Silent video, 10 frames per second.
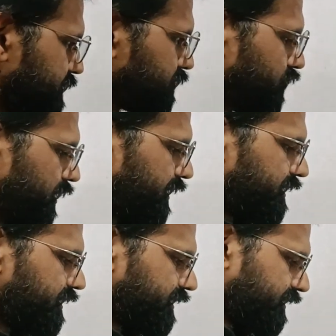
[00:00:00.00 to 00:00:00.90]
this
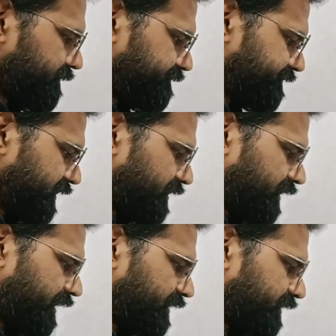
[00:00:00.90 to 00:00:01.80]
quarantine, in
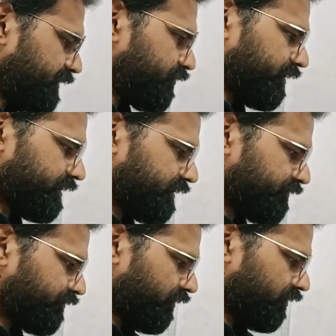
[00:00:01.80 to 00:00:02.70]

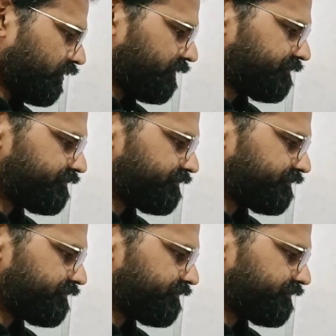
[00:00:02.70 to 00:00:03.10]
1924,